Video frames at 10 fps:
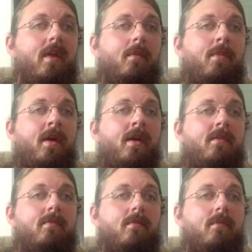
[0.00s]

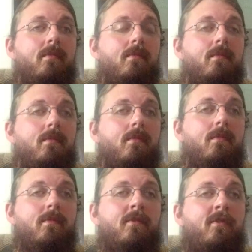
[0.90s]
but
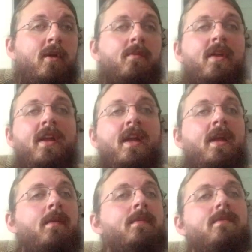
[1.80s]
some
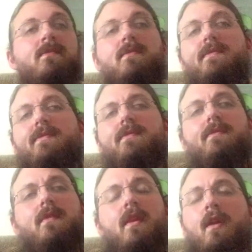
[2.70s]
lady
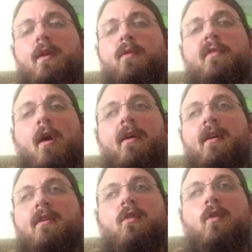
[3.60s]
that he was
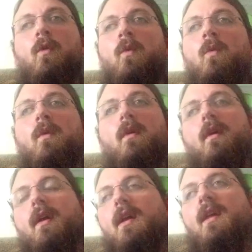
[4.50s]
talking to
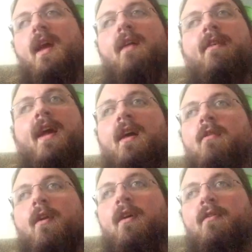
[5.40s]
gave an
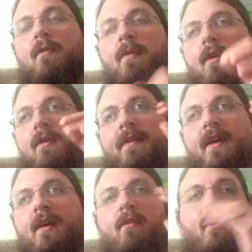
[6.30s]
address or part of an
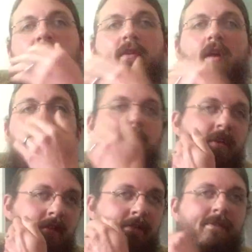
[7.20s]
address
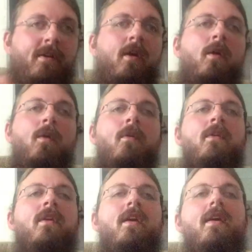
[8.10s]
covering the phone,